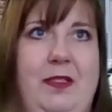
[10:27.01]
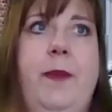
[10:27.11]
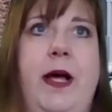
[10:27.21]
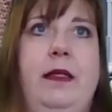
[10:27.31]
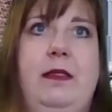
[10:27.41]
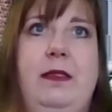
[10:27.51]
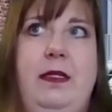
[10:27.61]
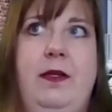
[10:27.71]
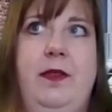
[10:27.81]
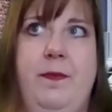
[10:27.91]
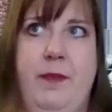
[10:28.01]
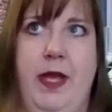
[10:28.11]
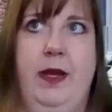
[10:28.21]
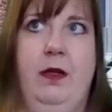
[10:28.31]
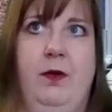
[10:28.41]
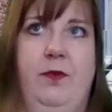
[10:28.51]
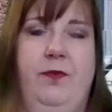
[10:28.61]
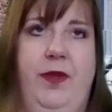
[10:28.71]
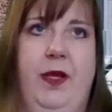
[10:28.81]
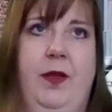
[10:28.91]
But still, the medical
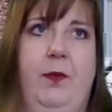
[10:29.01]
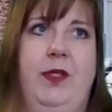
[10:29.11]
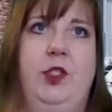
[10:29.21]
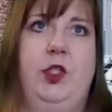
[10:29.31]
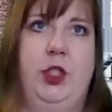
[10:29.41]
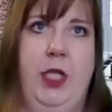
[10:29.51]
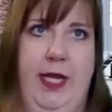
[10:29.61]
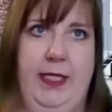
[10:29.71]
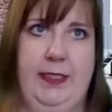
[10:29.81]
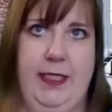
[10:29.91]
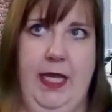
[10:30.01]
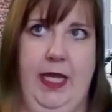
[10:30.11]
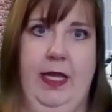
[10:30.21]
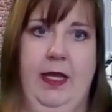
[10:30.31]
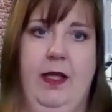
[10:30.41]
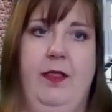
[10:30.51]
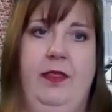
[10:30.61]
field was chasing